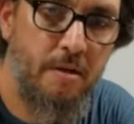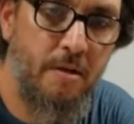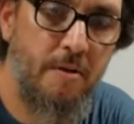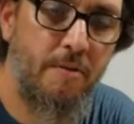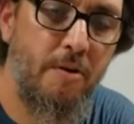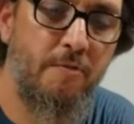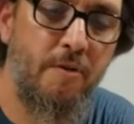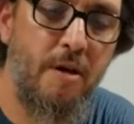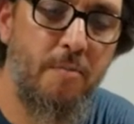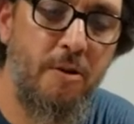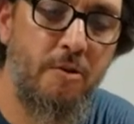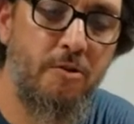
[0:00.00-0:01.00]
If you can find them
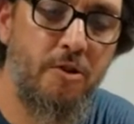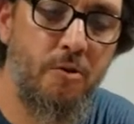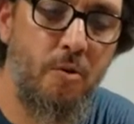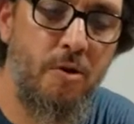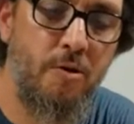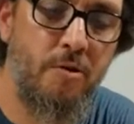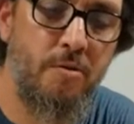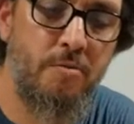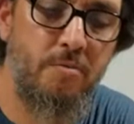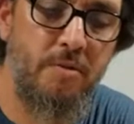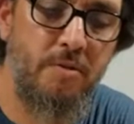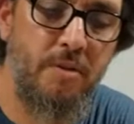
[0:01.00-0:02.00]
a little shorter,
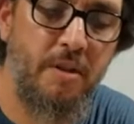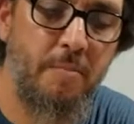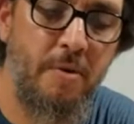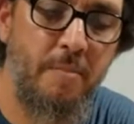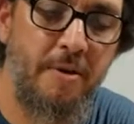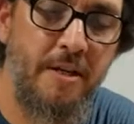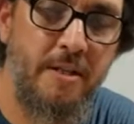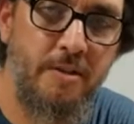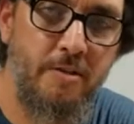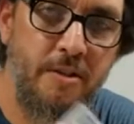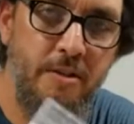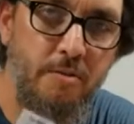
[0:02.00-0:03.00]
it might be easier.
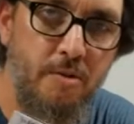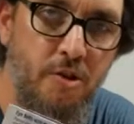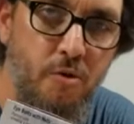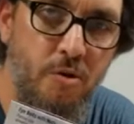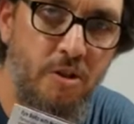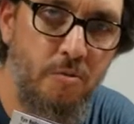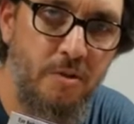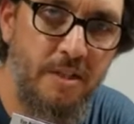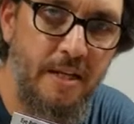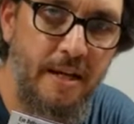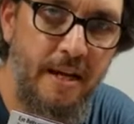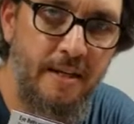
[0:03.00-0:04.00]
This was the shortest ones they
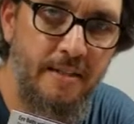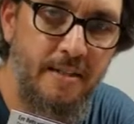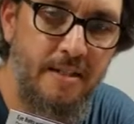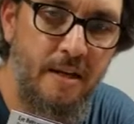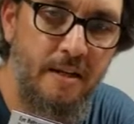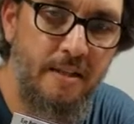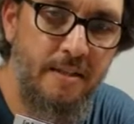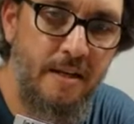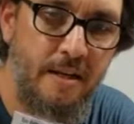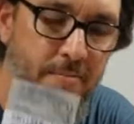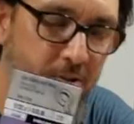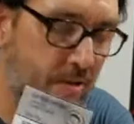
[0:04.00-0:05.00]
had in stock at the
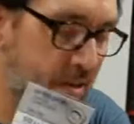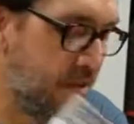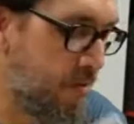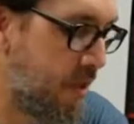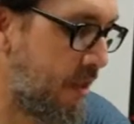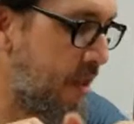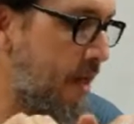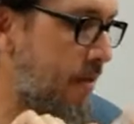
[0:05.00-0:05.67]
time, so that's what I got.